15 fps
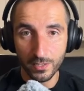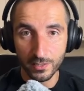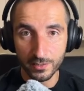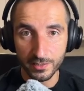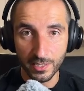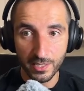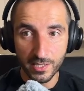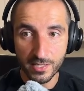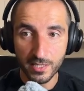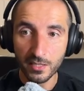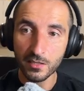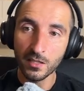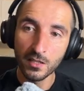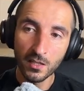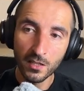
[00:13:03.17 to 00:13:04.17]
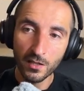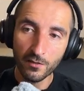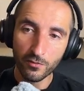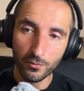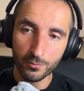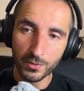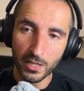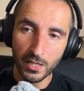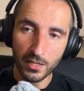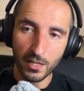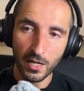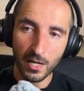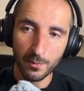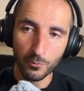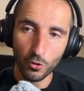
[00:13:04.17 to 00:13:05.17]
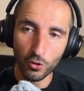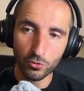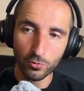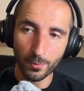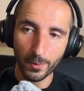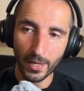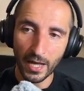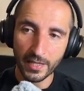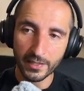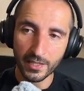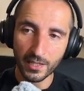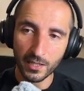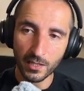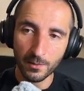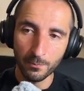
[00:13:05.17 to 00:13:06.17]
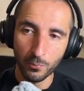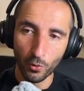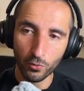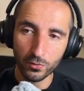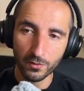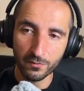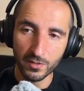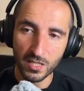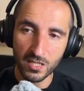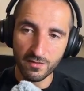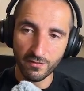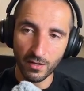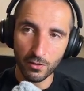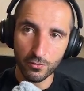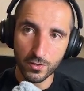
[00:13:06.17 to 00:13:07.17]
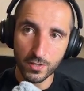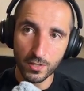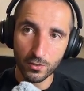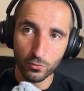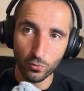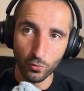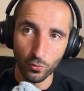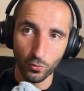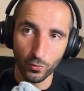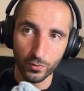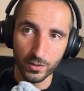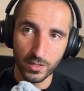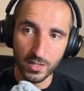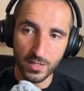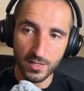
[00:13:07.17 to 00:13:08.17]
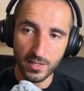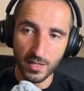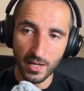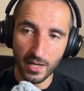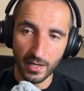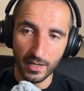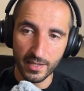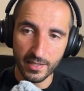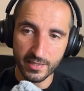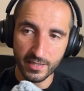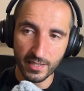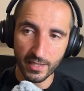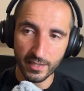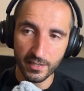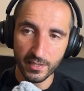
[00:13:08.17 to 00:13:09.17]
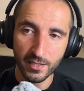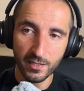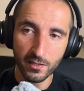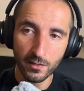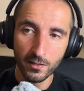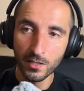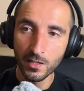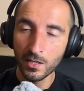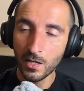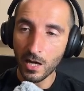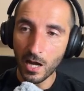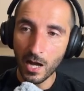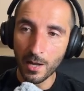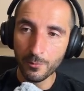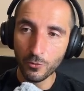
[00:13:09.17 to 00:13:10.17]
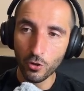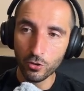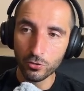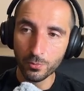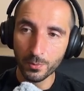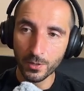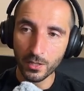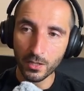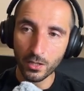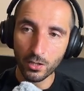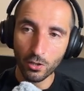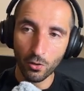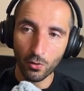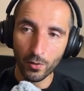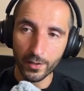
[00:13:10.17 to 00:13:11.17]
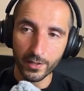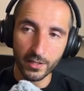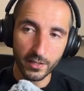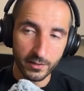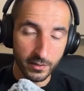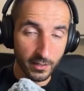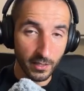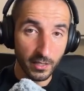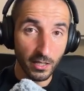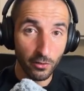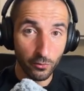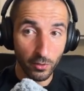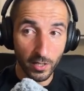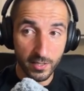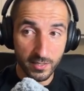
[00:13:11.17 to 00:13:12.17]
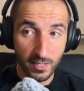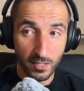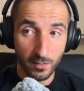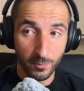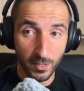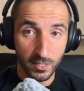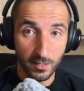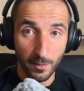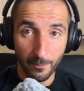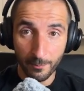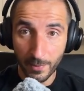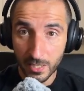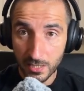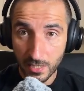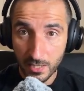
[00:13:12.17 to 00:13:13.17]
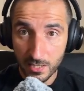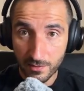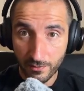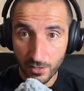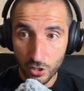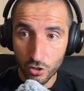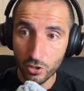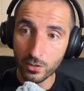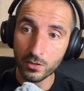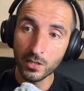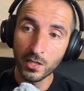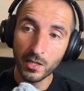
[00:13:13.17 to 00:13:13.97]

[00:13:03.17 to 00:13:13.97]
the dataset. From there, I'm going to be adding both of these values to this list right here. I'm going to be calling the calculate sentiment metrics function